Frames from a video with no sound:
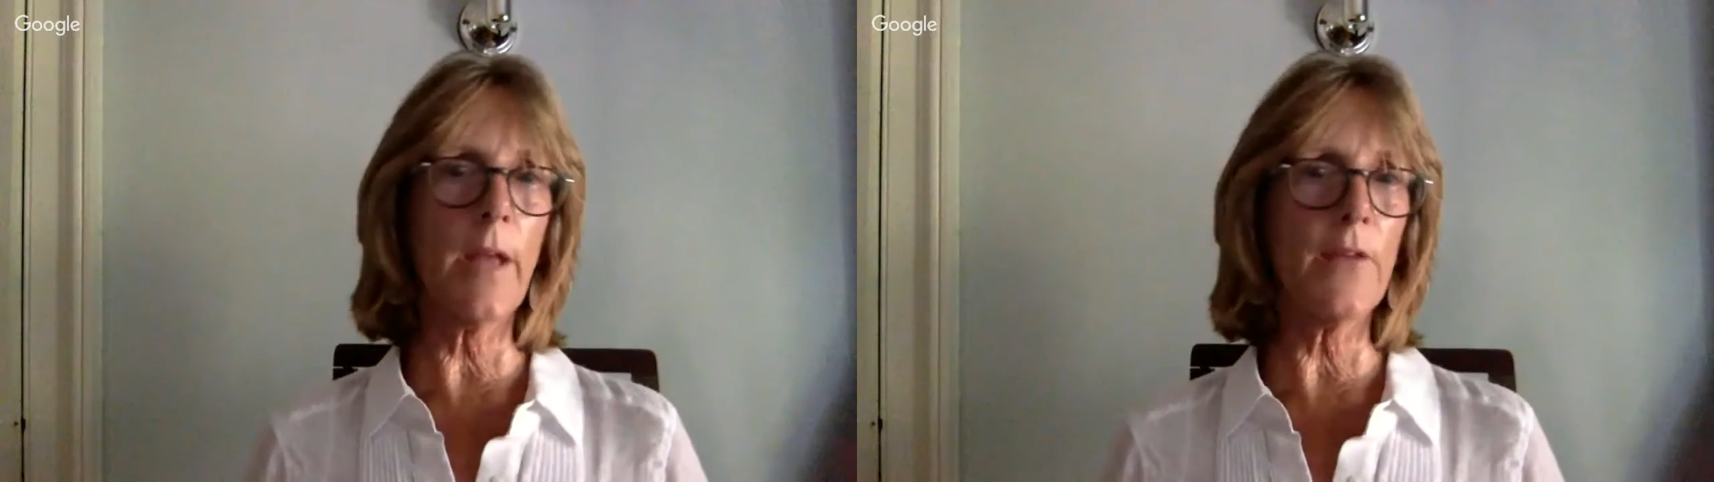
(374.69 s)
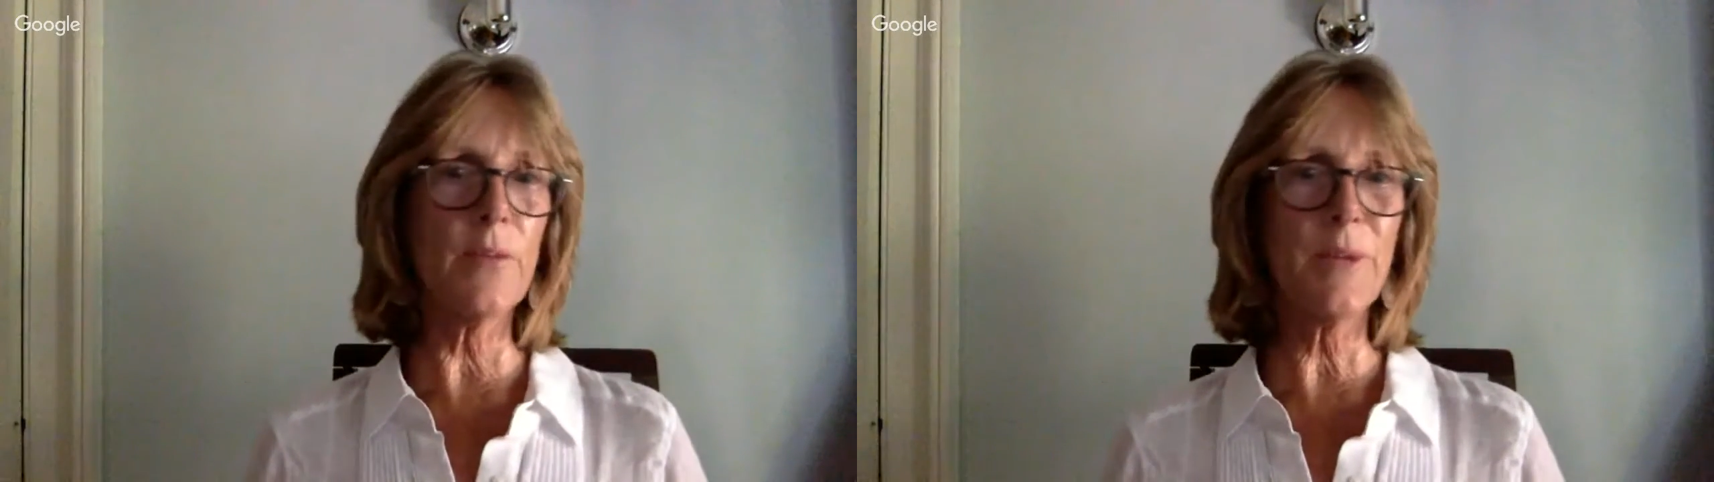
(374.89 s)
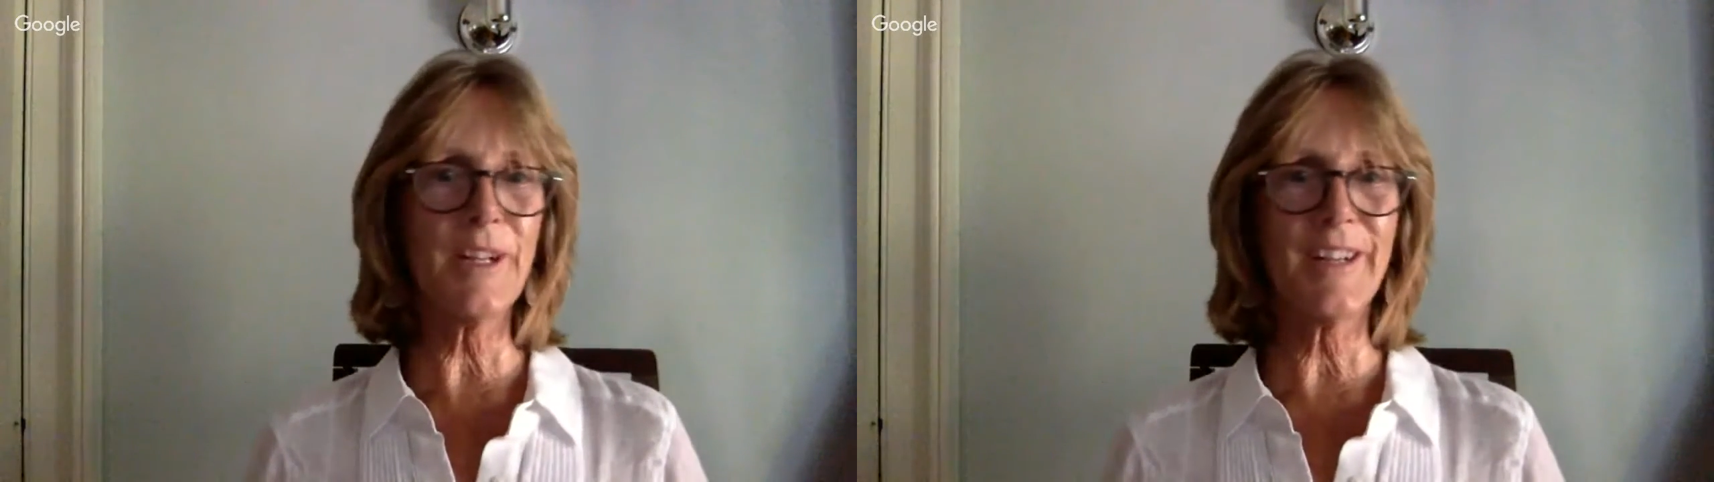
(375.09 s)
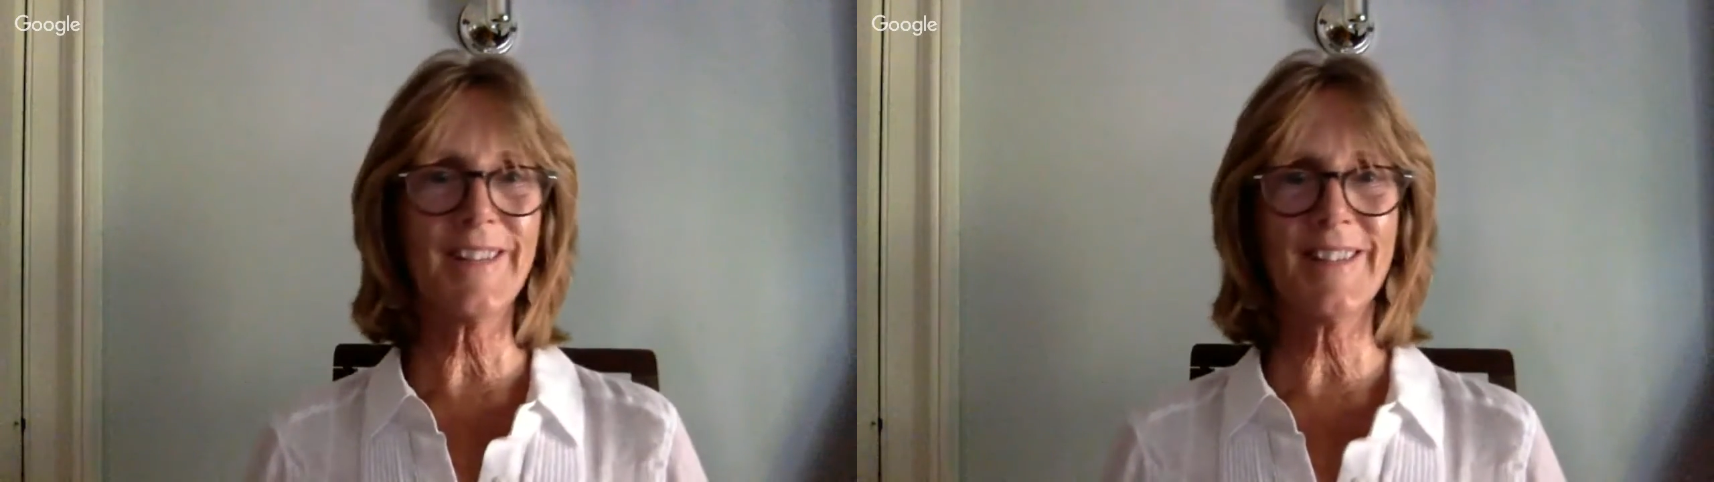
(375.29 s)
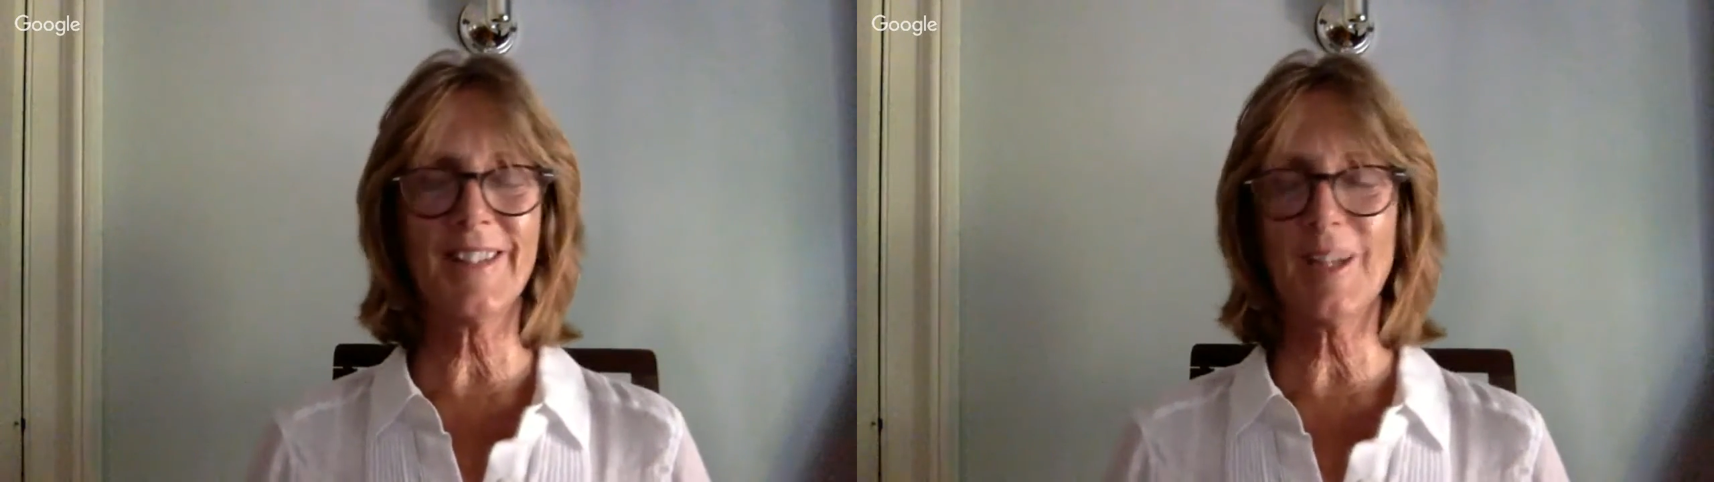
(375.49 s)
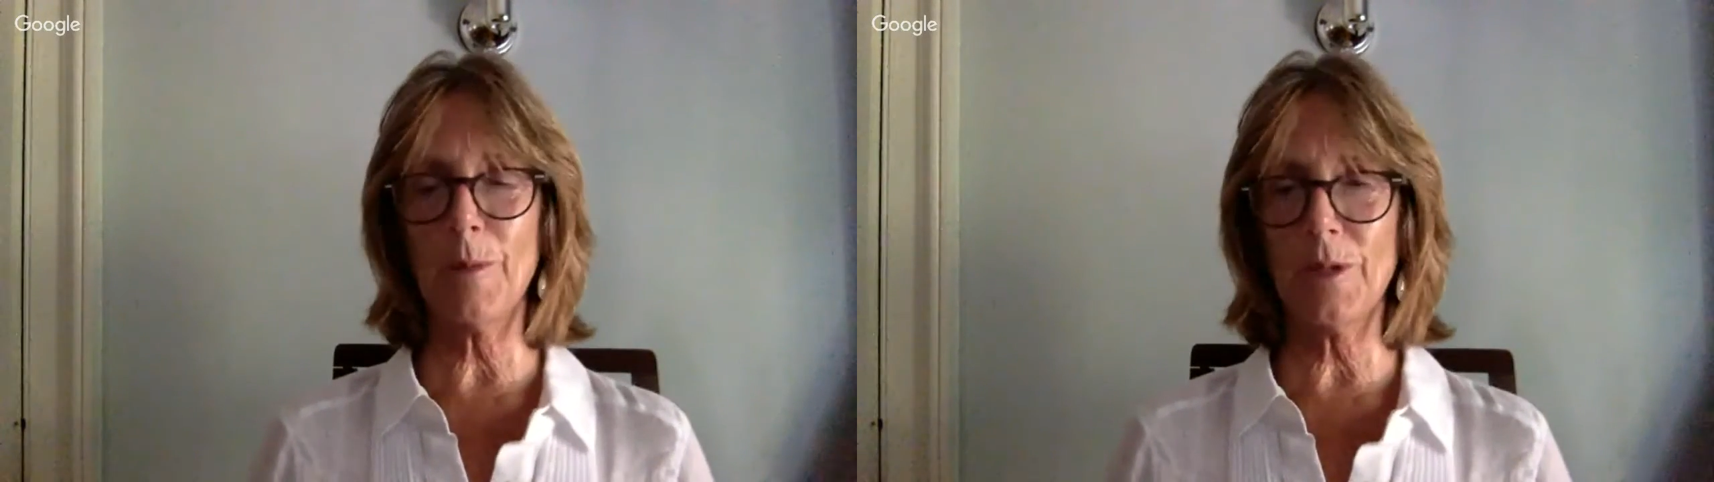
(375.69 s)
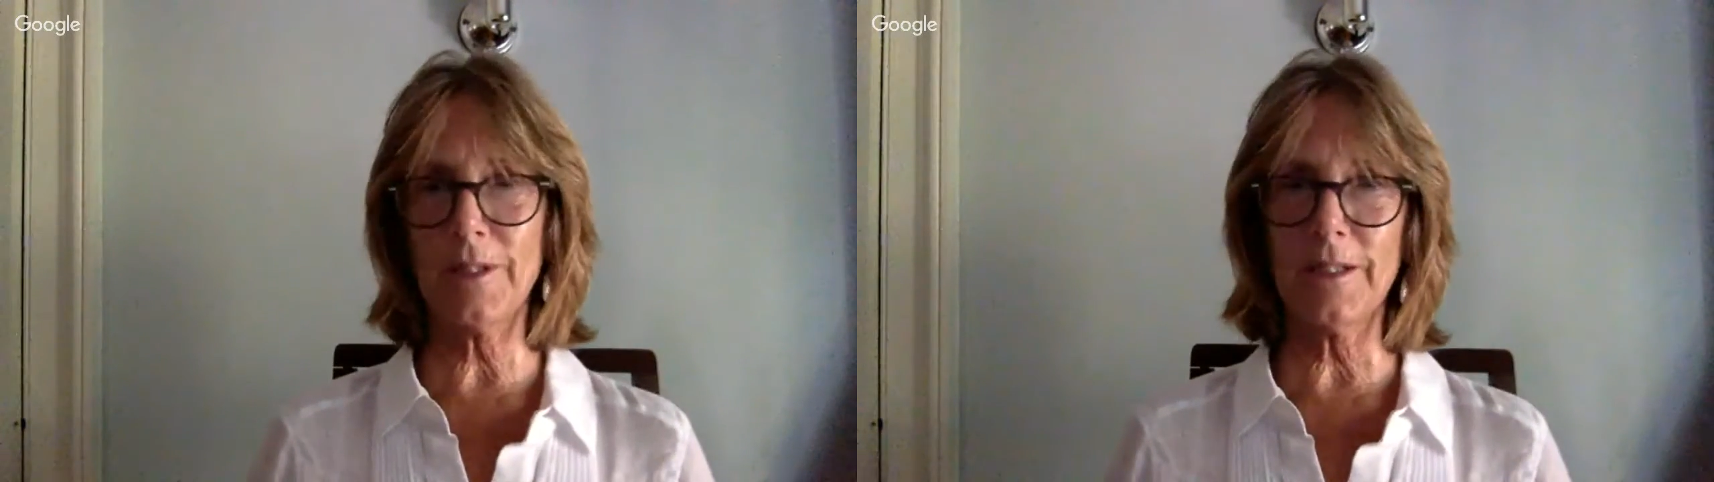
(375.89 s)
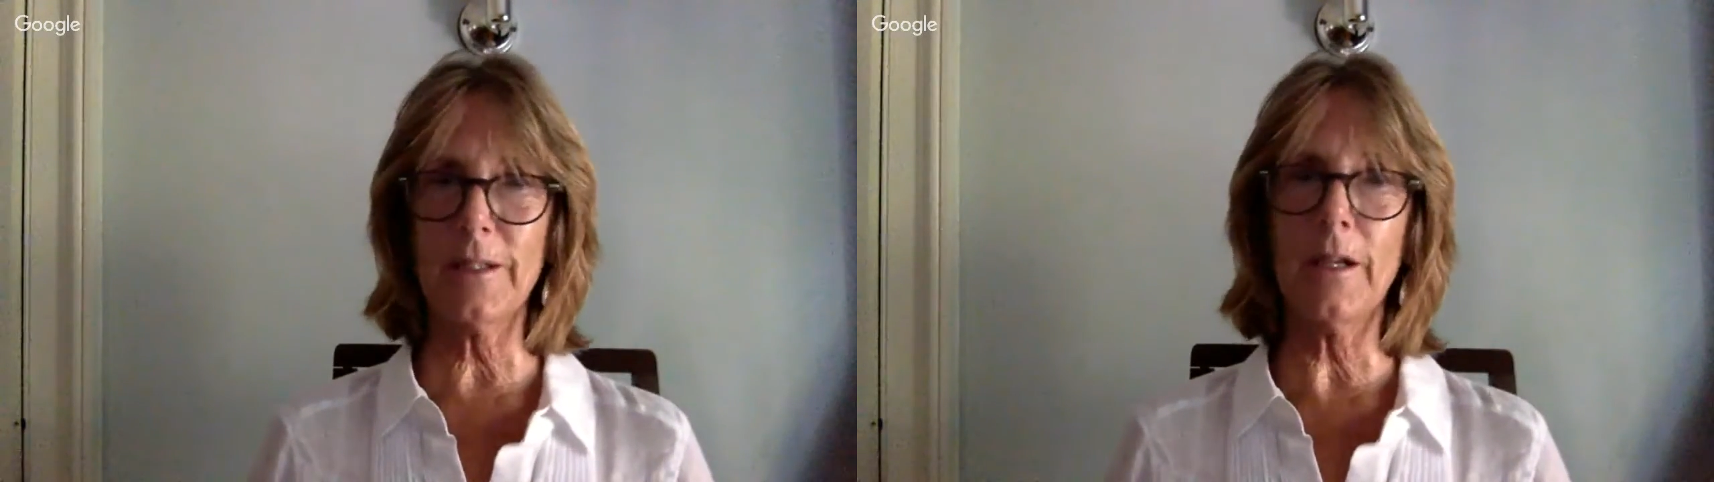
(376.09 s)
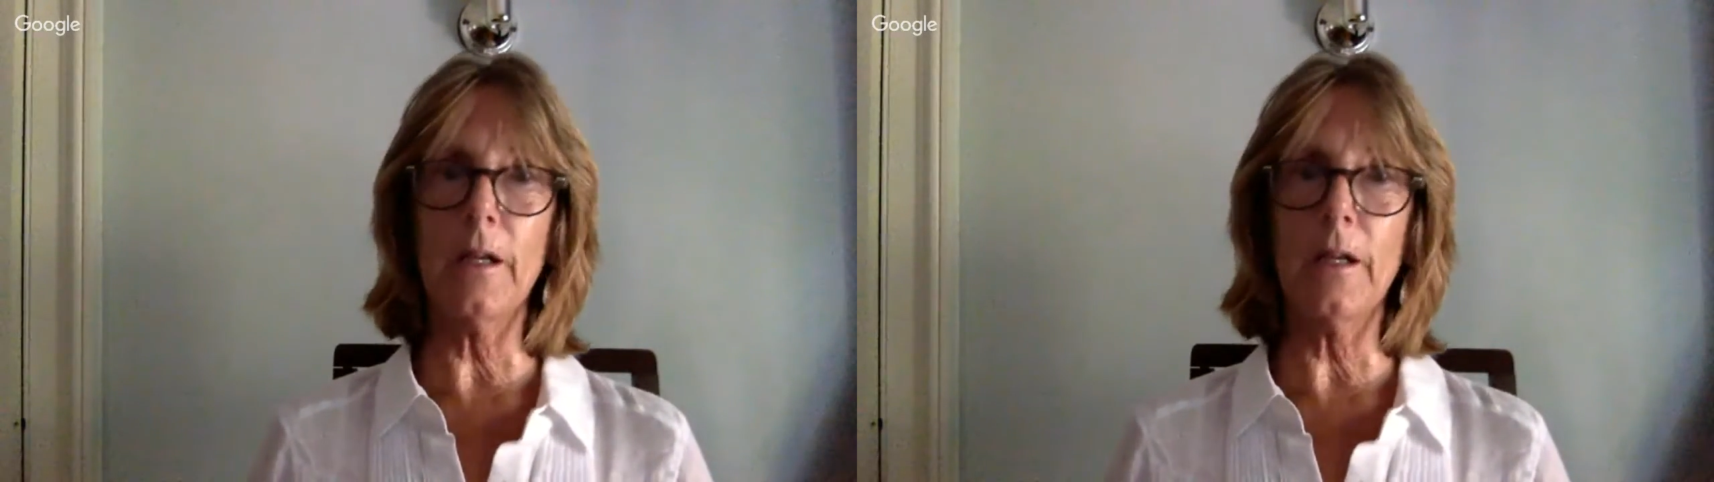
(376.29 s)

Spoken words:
everybody else in the community.